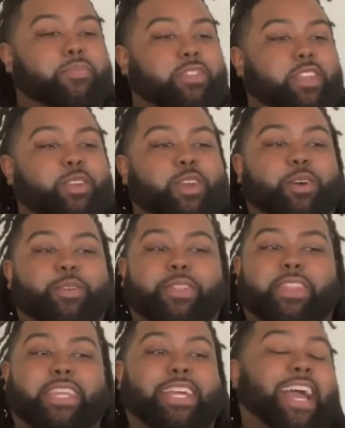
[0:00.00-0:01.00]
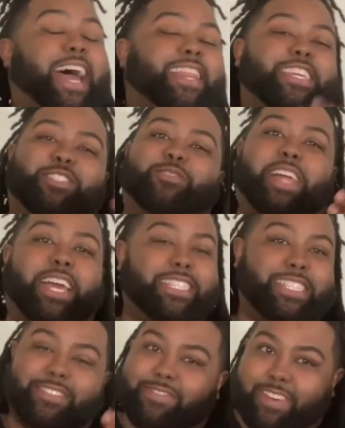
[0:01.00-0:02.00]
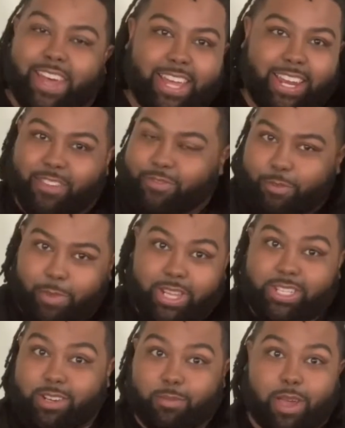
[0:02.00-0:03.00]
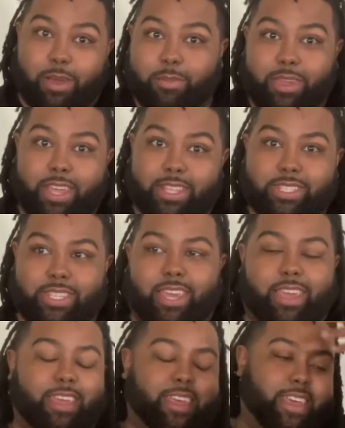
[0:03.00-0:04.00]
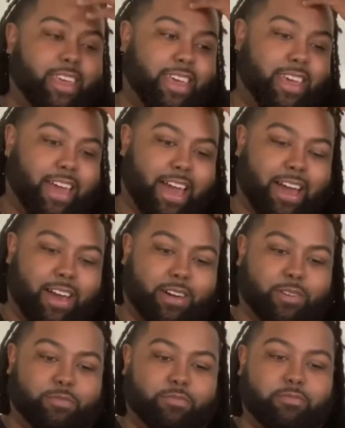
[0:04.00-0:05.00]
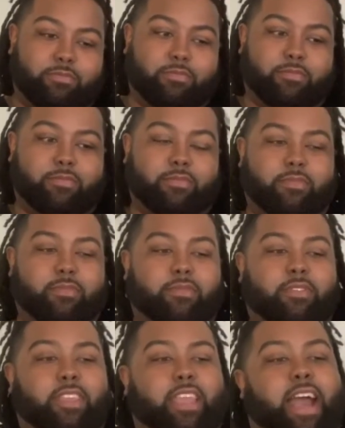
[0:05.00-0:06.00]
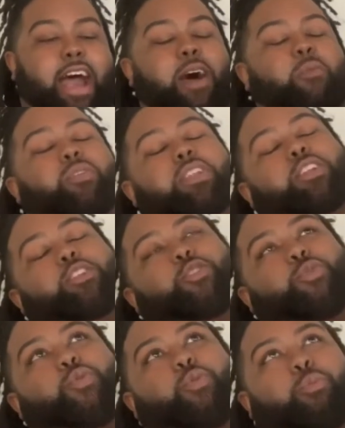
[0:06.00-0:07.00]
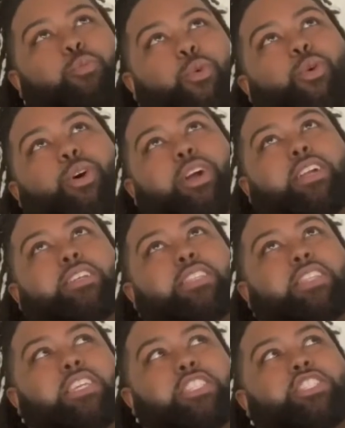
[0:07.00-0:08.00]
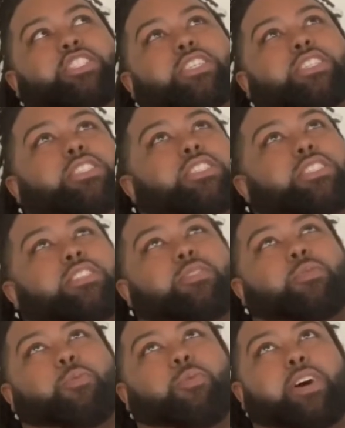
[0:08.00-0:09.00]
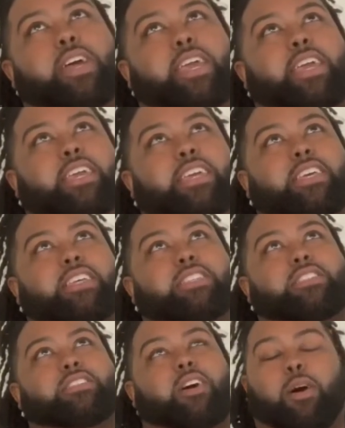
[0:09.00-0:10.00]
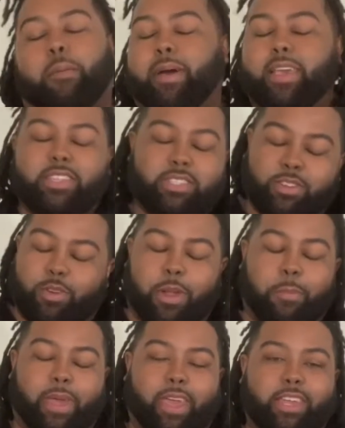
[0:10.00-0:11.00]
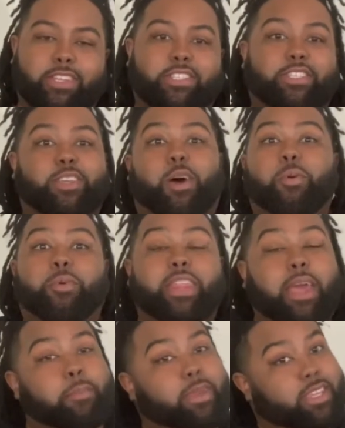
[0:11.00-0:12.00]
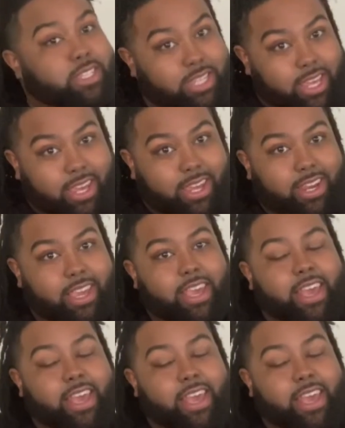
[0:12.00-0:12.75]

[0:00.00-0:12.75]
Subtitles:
the guy that you like to find information about Beyonce. I want to do more than just what is on my Instagram page. So with that being said,